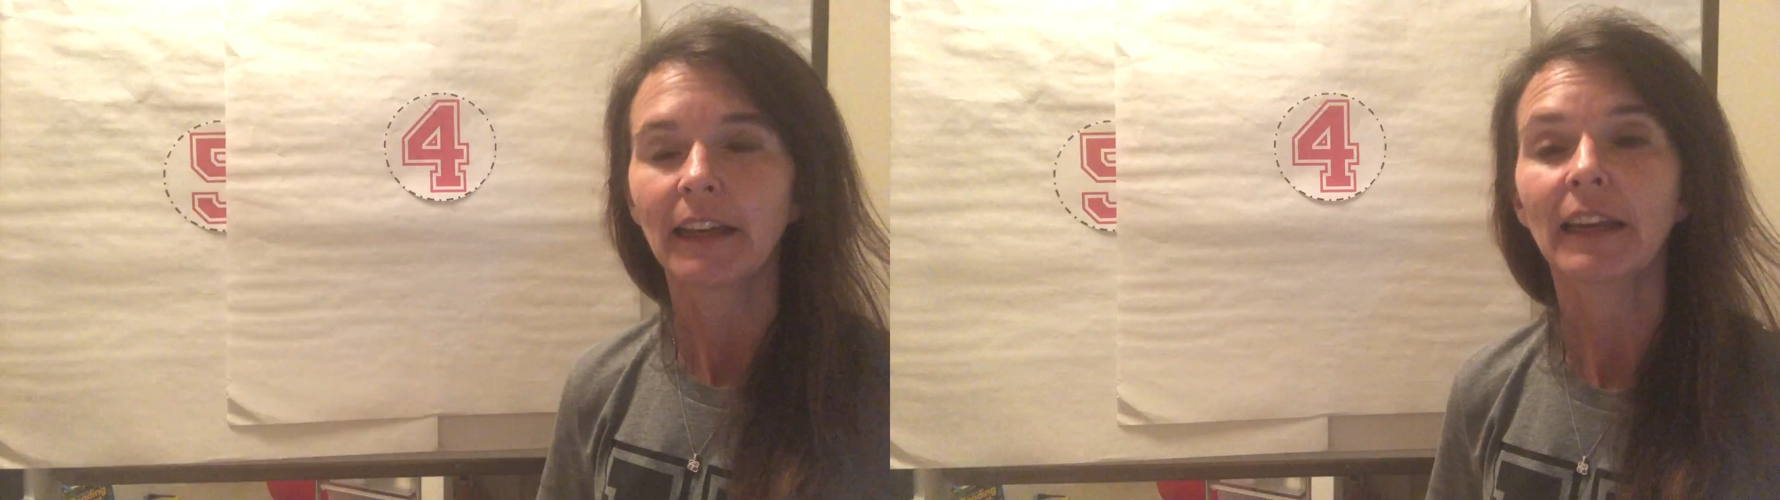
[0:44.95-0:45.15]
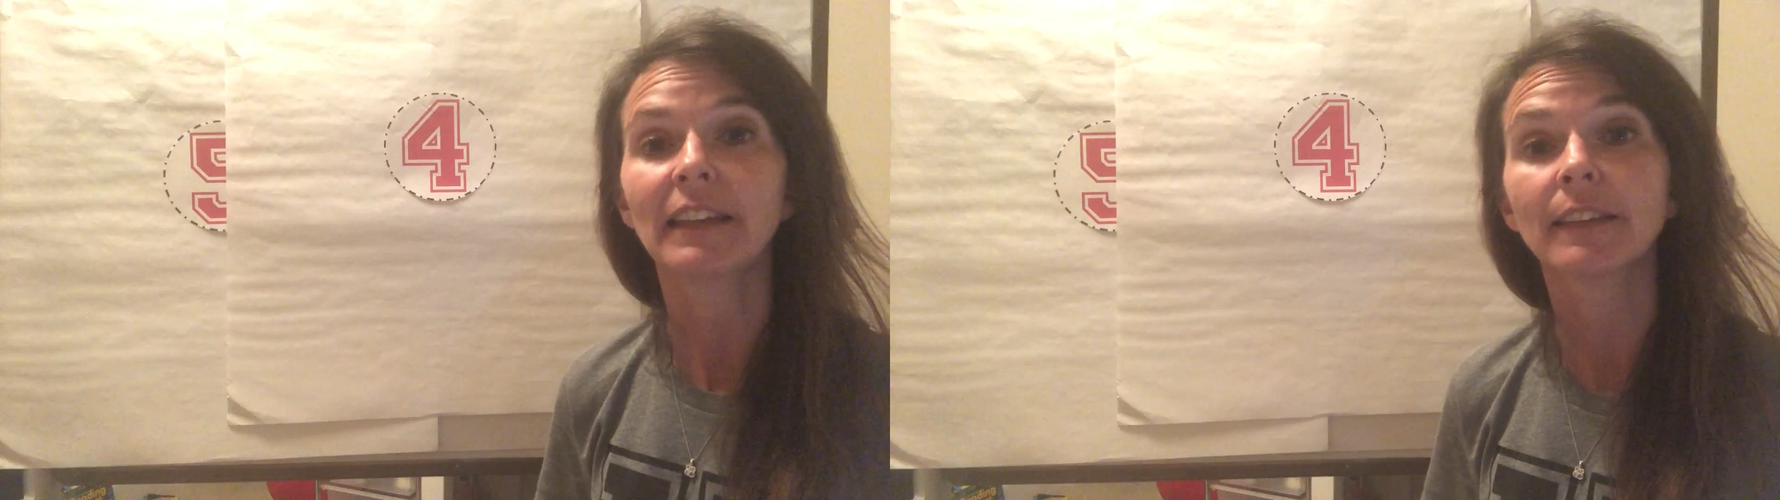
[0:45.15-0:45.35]

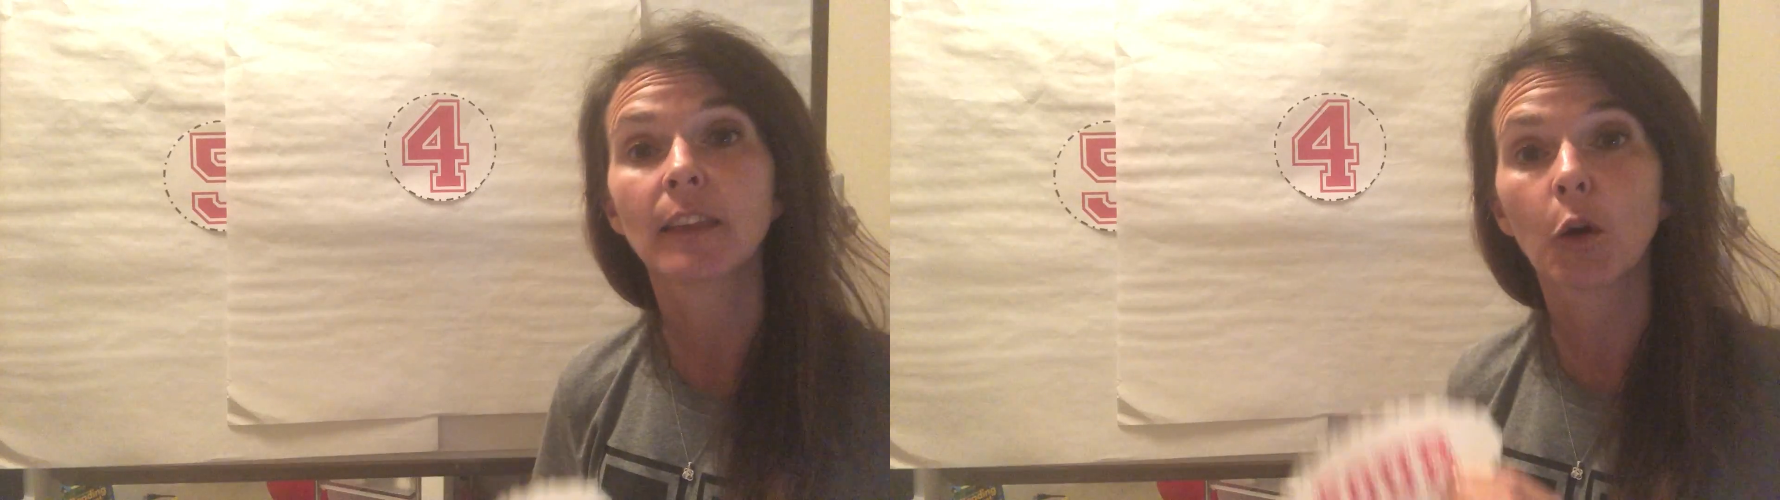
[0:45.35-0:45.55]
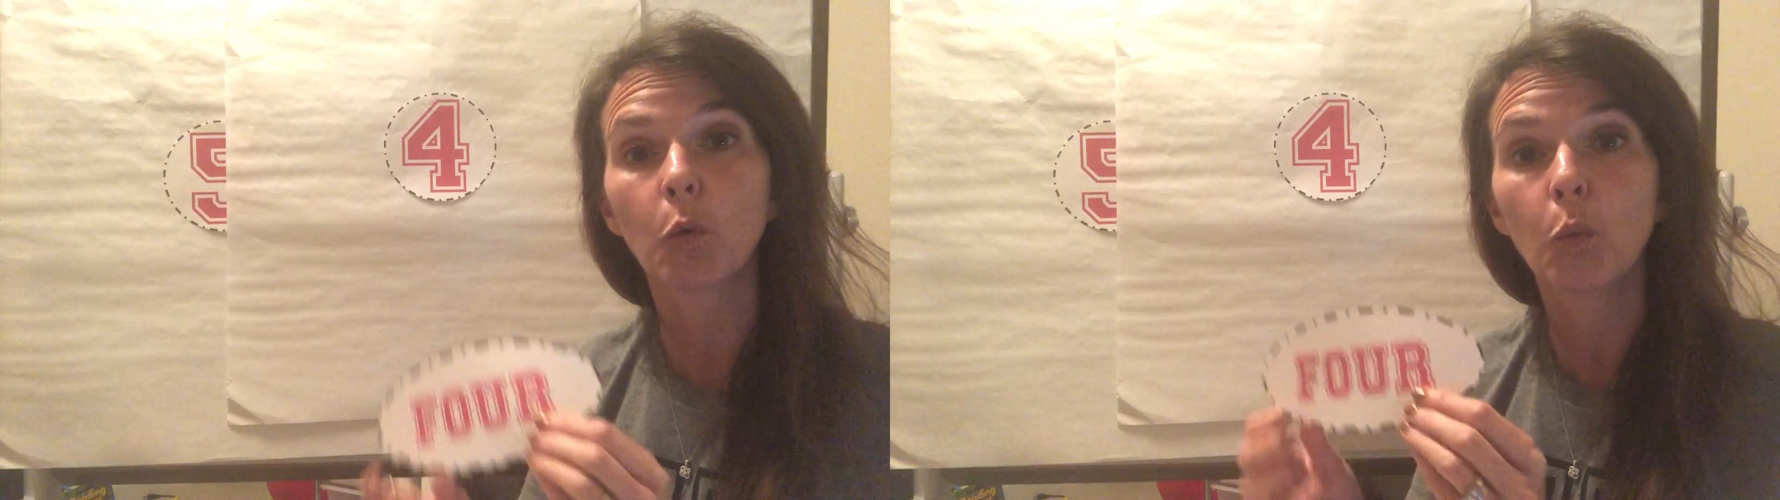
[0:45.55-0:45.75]
is
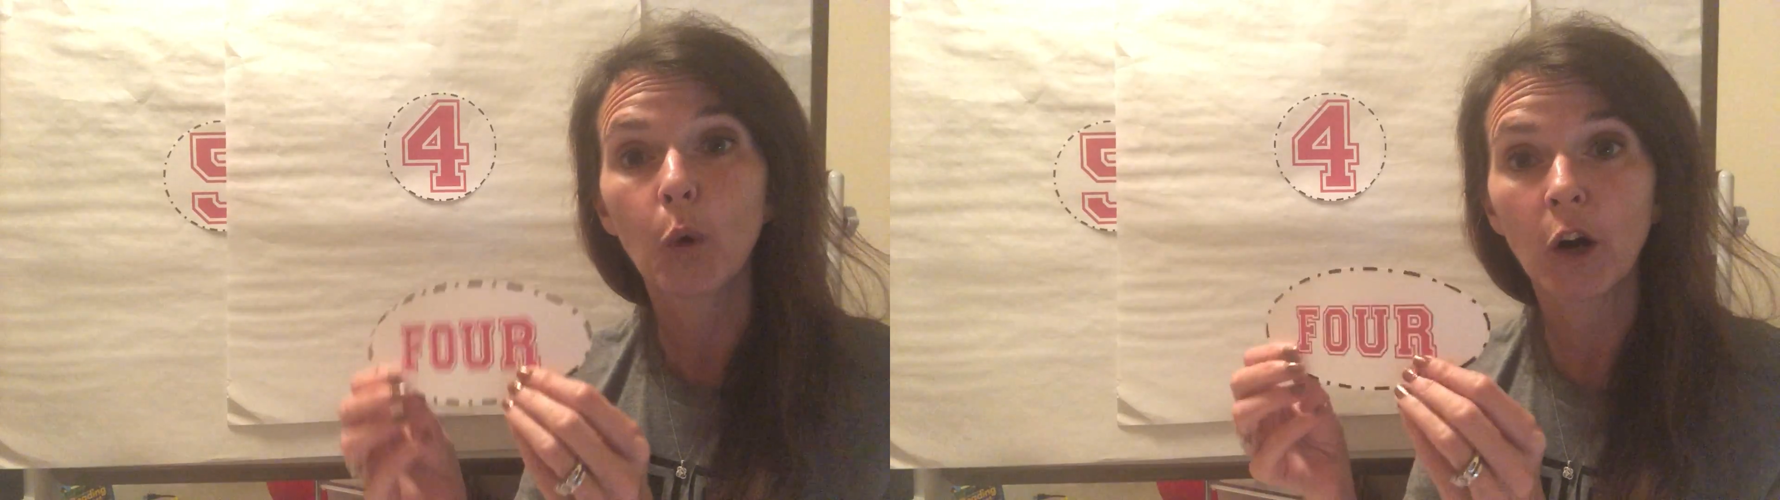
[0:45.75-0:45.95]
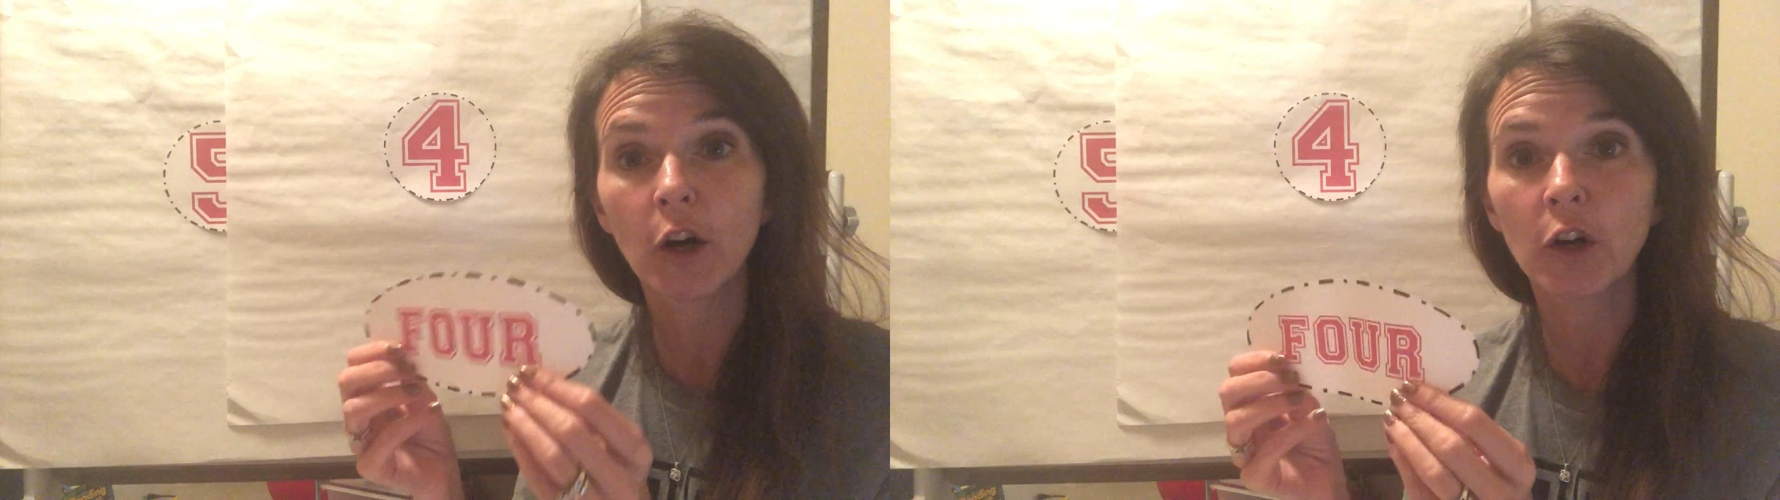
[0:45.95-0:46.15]
the
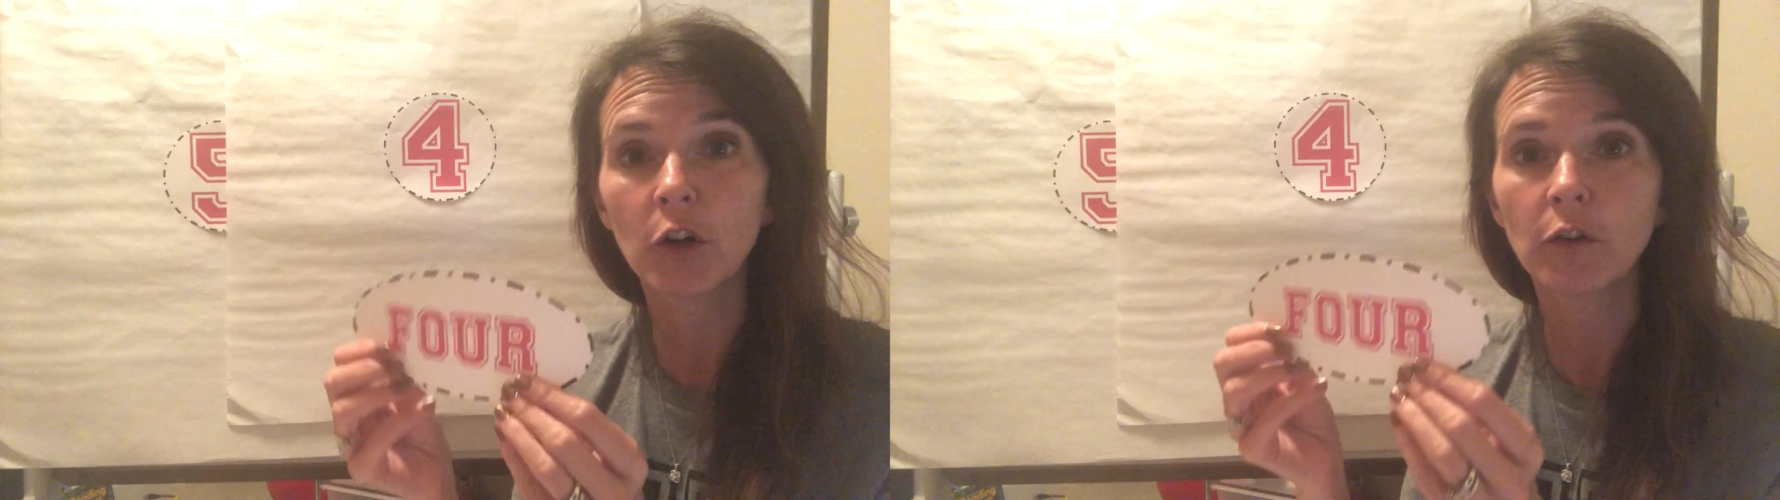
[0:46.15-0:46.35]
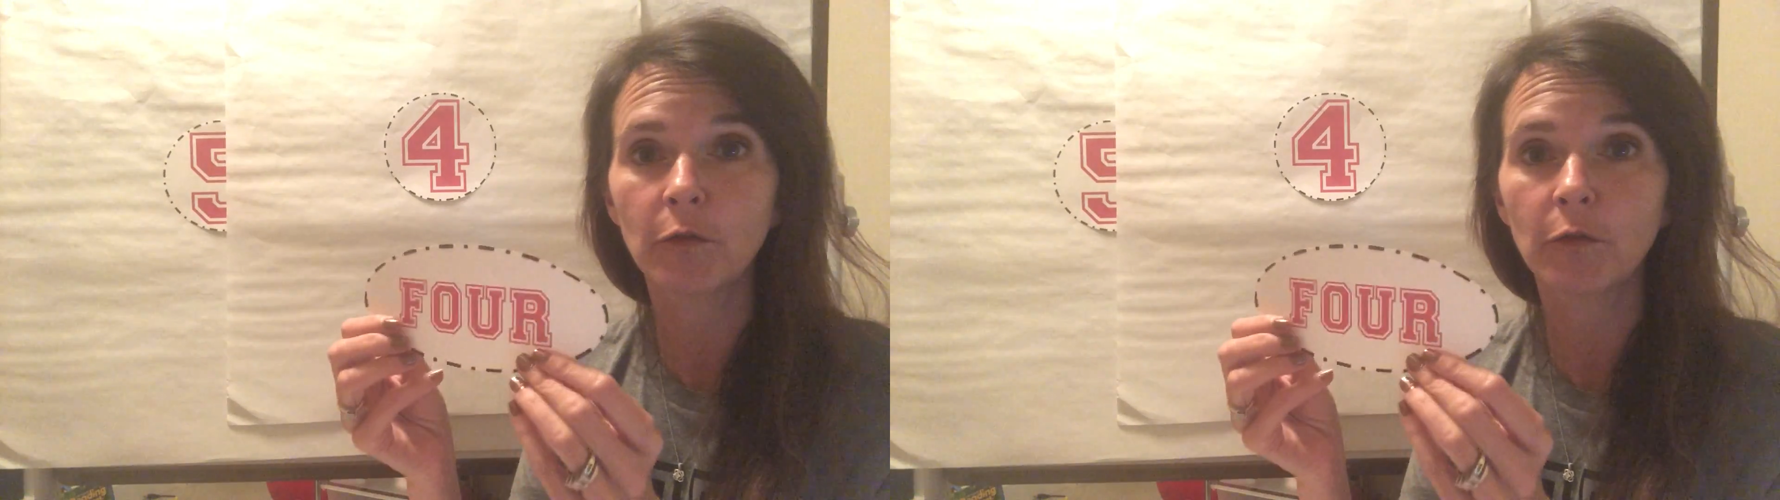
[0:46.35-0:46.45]
word